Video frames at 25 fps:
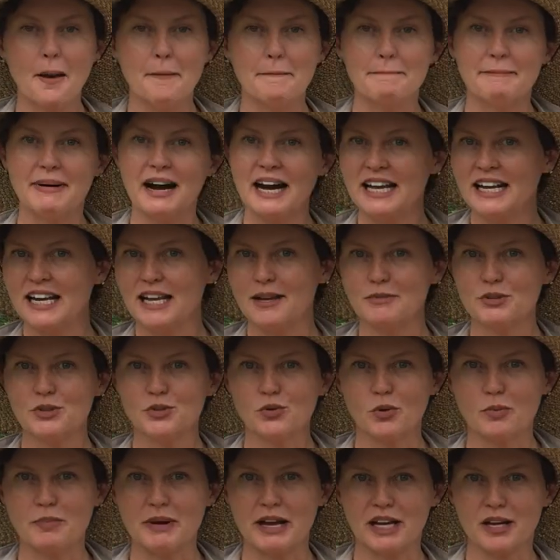My name is
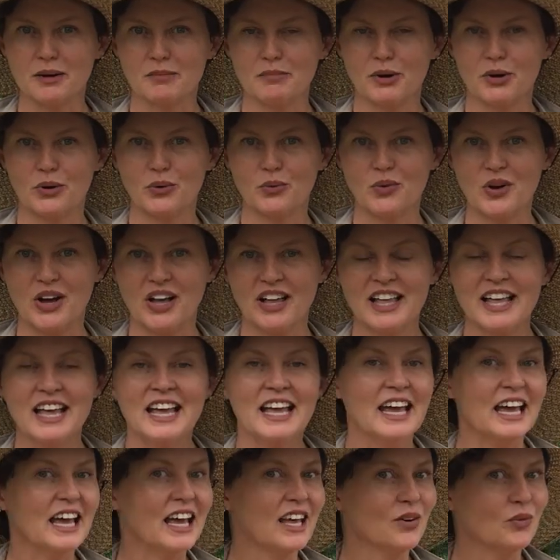Rebecca Birdwell
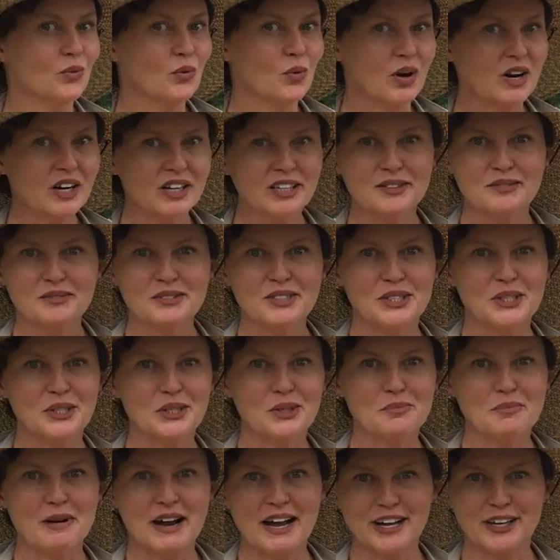and welcome
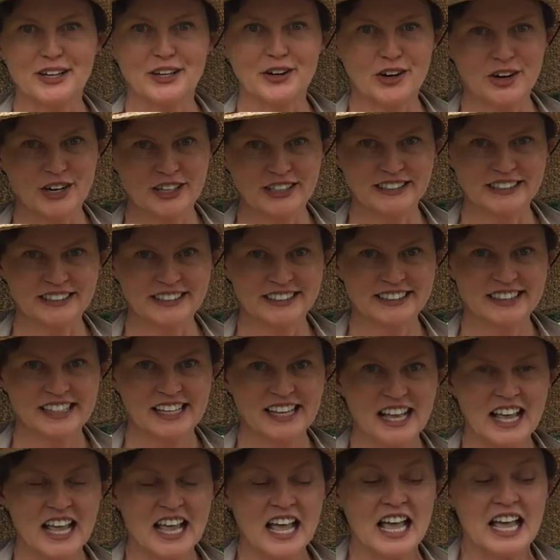to my garden.
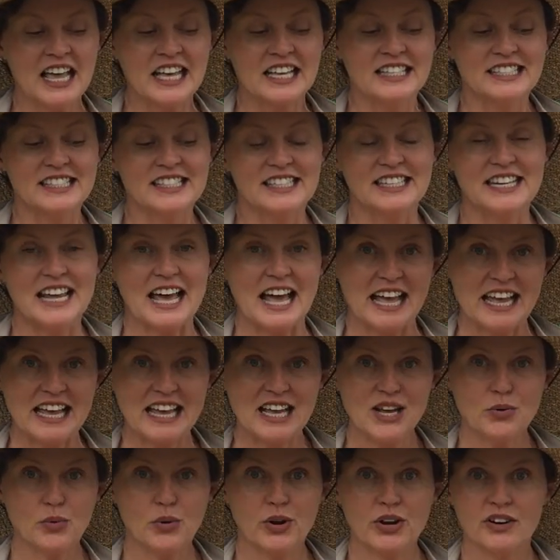
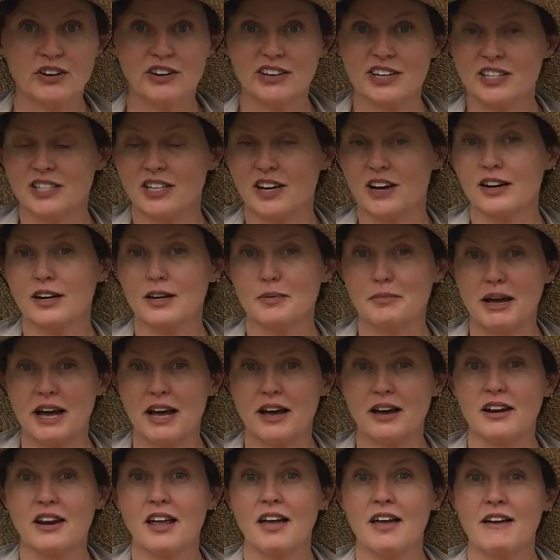Today we are going to talk
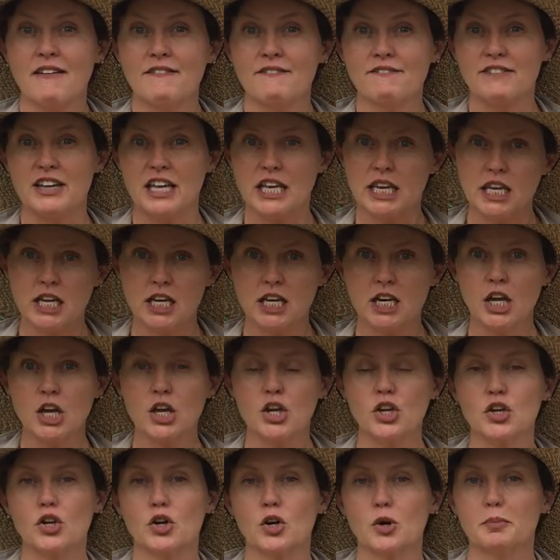about feeding
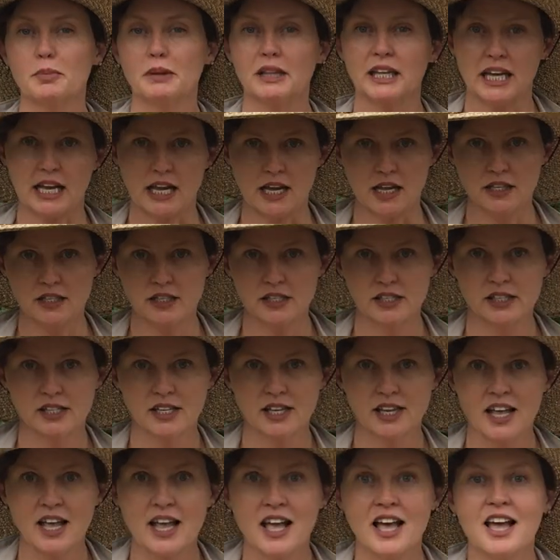your plants.
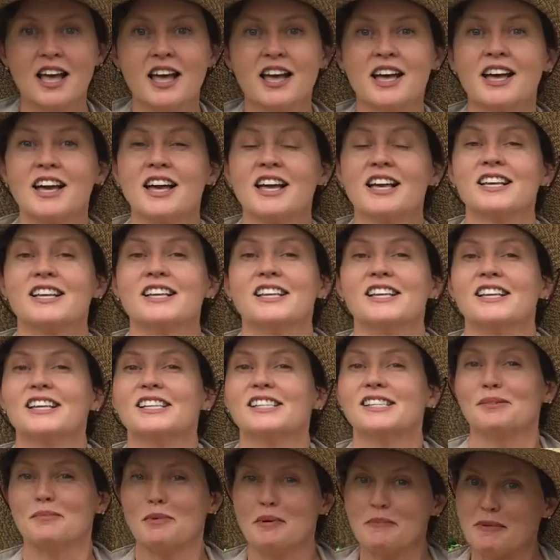
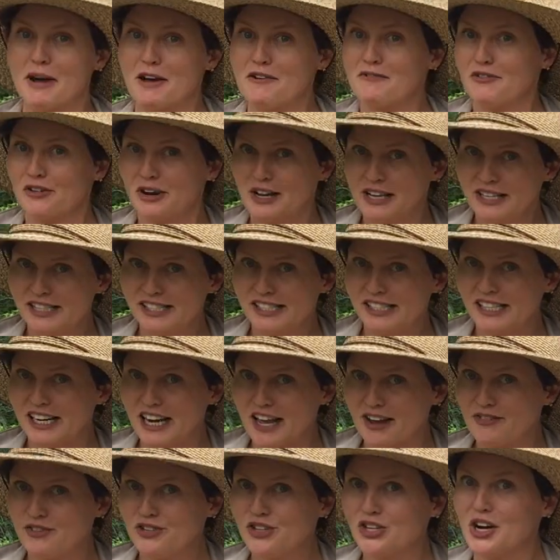Some of my friends that
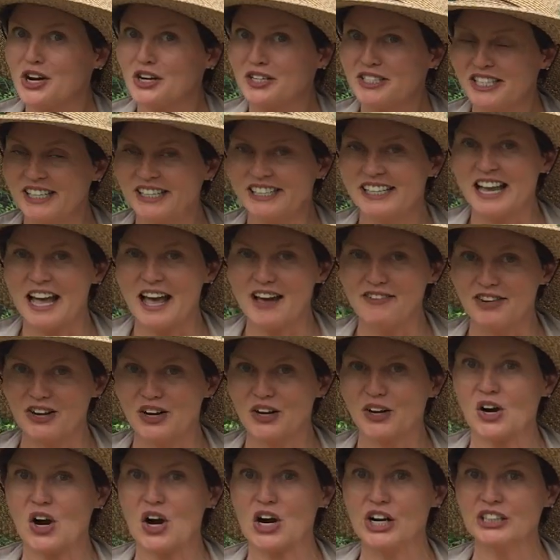I've talked into having a
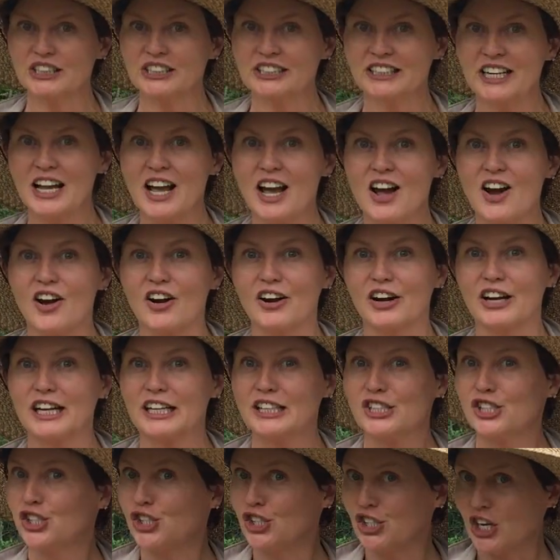garden are
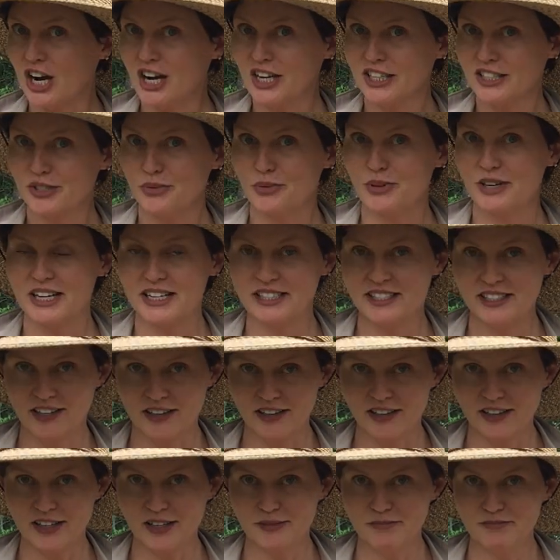shocked when I
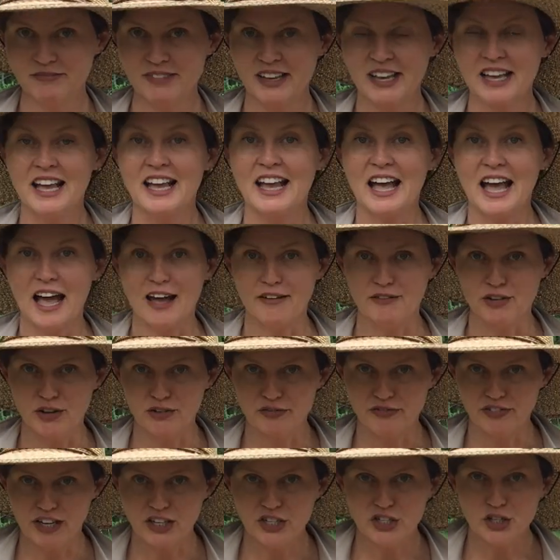tell them, have you
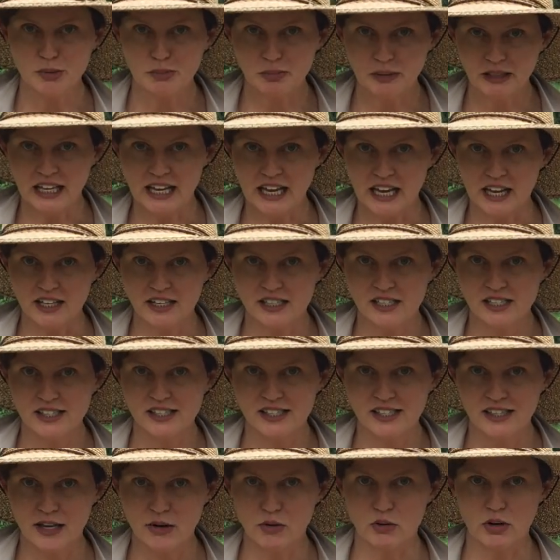fed your plants?
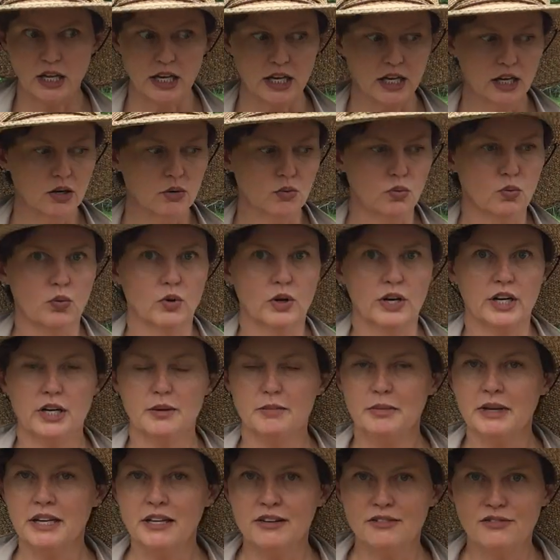They were like, what do you
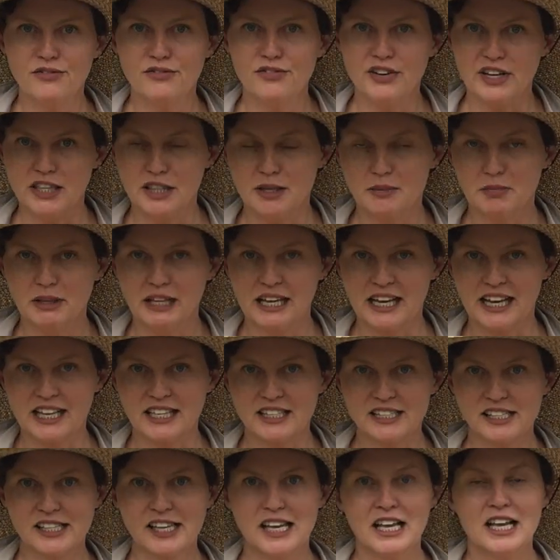mean feed the
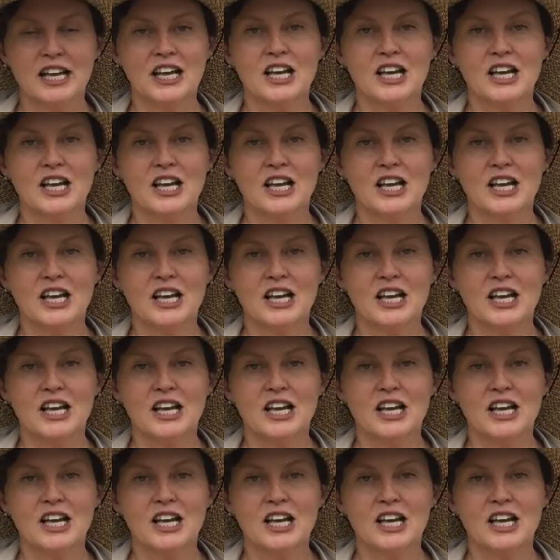plants?